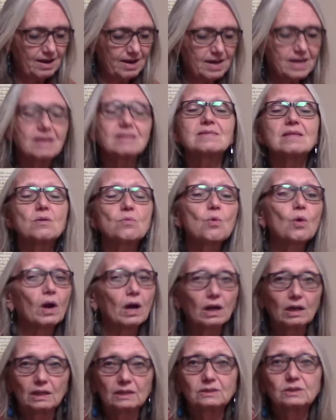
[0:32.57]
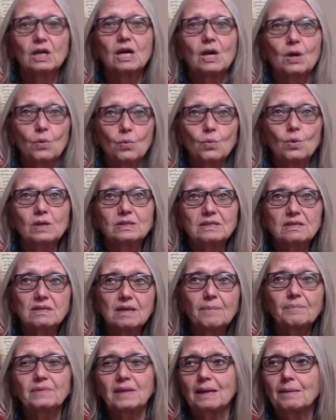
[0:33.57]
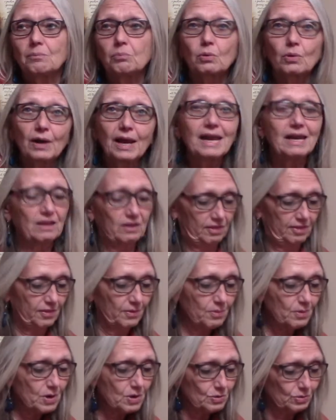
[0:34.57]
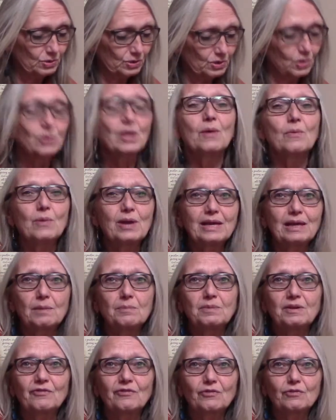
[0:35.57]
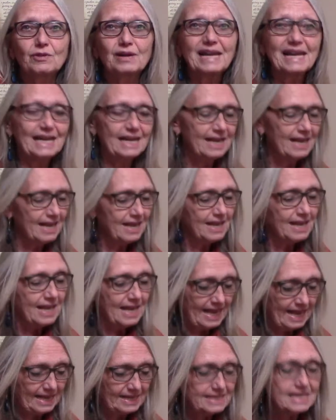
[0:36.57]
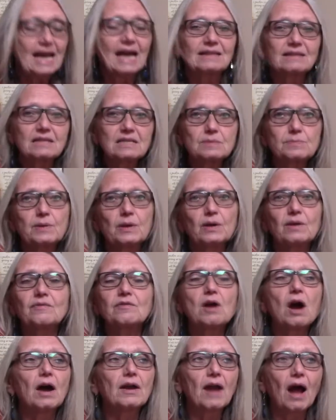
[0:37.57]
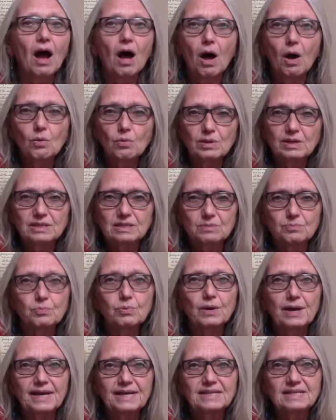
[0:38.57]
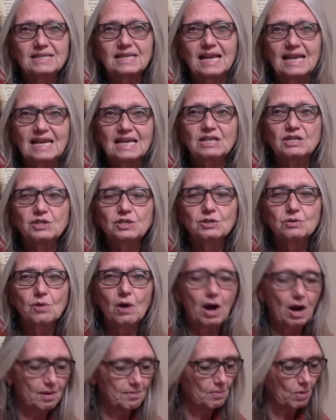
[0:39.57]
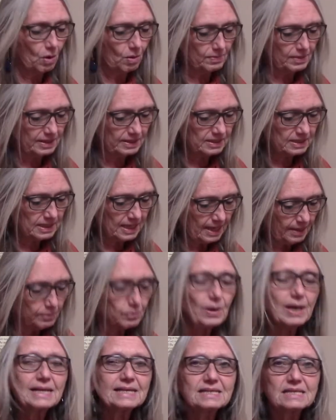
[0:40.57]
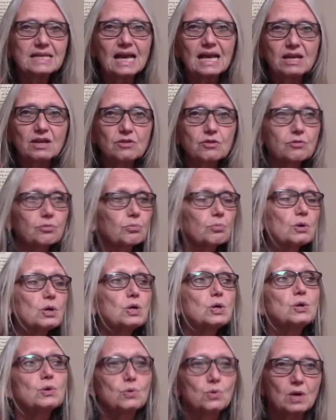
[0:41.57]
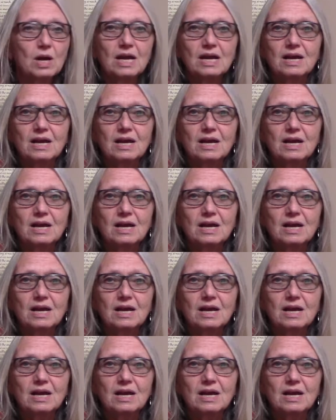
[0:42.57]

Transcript: in the world will something break through so that we can be free. And yet the Spirit of God always breaks into our moments, breaks through